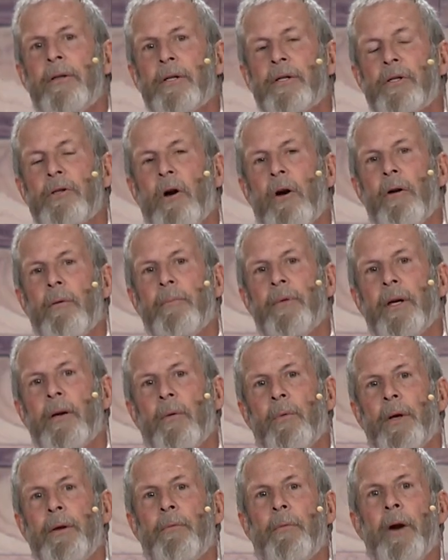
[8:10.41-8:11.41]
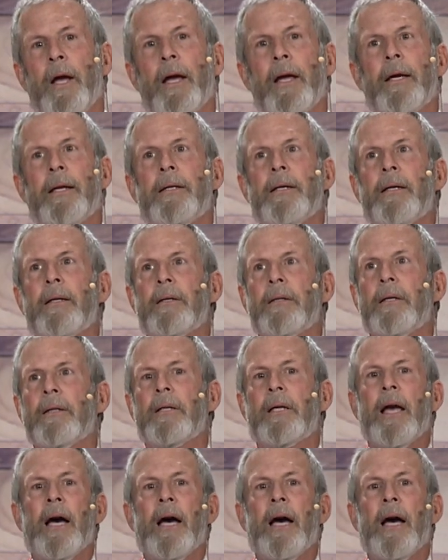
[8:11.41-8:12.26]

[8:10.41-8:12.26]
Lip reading: psalm that we read,